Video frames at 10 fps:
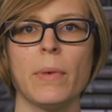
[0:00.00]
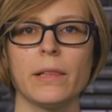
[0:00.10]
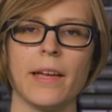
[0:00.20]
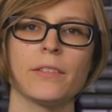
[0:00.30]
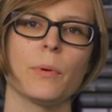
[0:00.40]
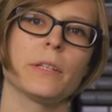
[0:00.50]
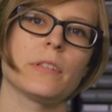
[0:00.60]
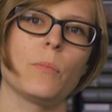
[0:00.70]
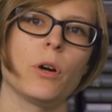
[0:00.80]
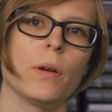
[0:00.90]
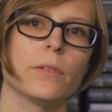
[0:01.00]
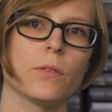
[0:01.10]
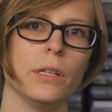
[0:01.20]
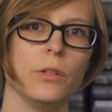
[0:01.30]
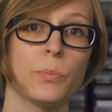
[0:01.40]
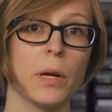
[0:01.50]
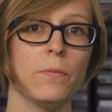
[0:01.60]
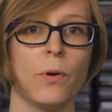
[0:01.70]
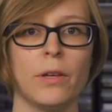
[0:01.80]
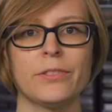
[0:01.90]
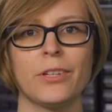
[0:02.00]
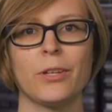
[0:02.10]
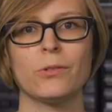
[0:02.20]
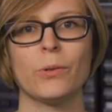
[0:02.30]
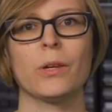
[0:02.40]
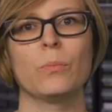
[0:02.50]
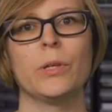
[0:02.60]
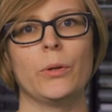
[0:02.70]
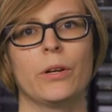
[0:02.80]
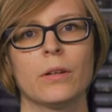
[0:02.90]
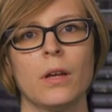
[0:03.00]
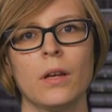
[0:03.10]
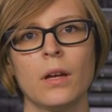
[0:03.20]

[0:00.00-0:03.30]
My last quick demo is going to use my voice to control the computer.